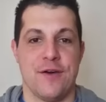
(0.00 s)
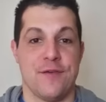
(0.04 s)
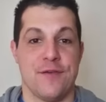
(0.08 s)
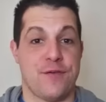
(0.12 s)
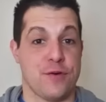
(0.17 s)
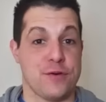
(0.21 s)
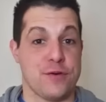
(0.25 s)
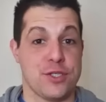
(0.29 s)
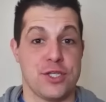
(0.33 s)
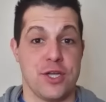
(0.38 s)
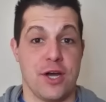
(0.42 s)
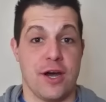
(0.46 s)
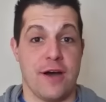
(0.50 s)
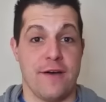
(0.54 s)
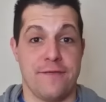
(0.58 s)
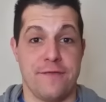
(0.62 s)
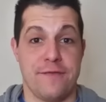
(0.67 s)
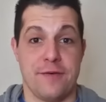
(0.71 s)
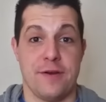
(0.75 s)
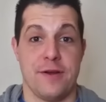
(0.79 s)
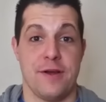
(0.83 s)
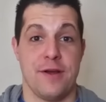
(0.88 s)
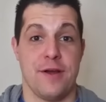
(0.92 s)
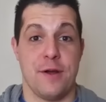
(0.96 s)
First off,
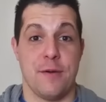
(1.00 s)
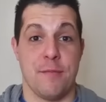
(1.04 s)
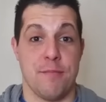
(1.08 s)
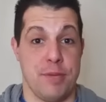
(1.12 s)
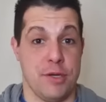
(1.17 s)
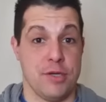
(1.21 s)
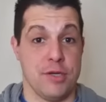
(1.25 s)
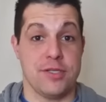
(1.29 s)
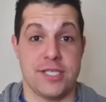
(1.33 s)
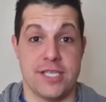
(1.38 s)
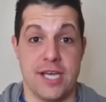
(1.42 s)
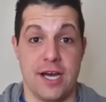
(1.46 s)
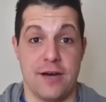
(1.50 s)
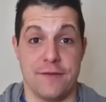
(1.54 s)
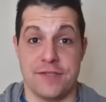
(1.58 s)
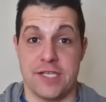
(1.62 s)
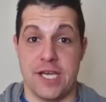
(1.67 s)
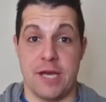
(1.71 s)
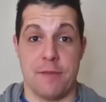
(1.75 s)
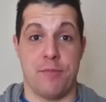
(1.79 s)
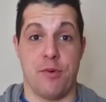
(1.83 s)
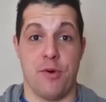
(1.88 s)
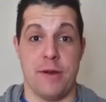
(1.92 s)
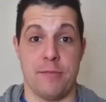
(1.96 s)
Bill Self
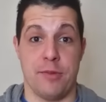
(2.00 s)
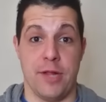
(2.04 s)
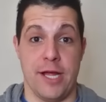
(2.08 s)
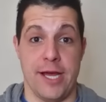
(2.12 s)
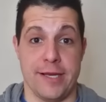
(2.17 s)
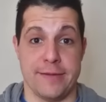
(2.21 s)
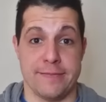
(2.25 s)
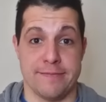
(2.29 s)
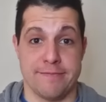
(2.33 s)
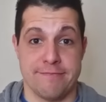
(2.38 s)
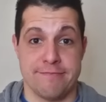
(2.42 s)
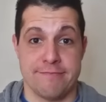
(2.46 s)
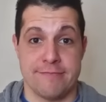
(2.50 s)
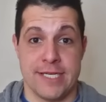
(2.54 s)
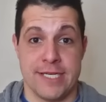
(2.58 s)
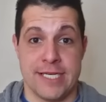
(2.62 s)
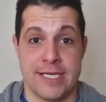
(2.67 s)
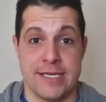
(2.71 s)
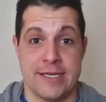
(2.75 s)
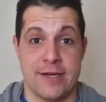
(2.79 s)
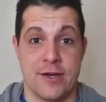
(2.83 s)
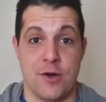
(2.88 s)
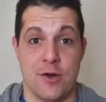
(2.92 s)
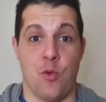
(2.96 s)
said point blank,
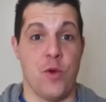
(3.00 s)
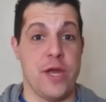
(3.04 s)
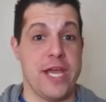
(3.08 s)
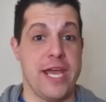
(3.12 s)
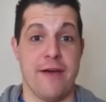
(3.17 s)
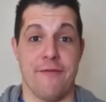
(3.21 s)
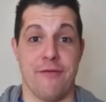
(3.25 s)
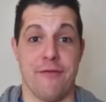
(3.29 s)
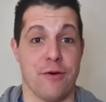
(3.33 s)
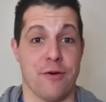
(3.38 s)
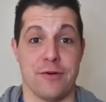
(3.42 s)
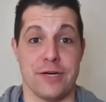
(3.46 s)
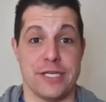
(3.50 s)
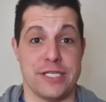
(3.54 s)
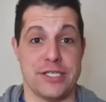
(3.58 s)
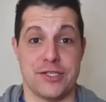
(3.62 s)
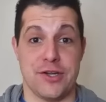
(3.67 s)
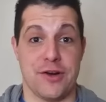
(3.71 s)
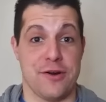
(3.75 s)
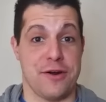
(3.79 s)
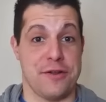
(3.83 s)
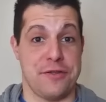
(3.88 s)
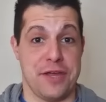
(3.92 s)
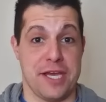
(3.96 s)
we have already
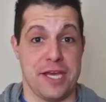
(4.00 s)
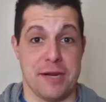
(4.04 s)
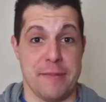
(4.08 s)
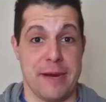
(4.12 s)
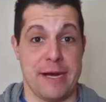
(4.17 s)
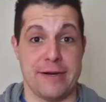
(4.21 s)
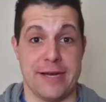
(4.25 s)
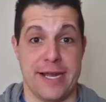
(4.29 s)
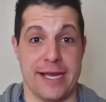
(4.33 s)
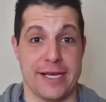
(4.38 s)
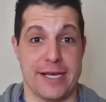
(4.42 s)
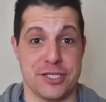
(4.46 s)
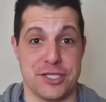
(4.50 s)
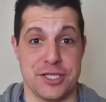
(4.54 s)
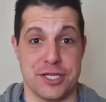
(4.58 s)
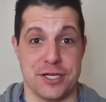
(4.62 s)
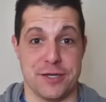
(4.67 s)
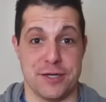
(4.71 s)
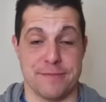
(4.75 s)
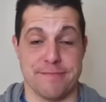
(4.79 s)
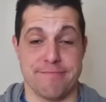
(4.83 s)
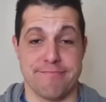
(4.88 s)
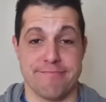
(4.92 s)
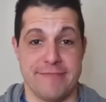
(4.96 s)
started thinking about next
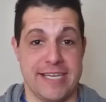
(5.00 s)
year.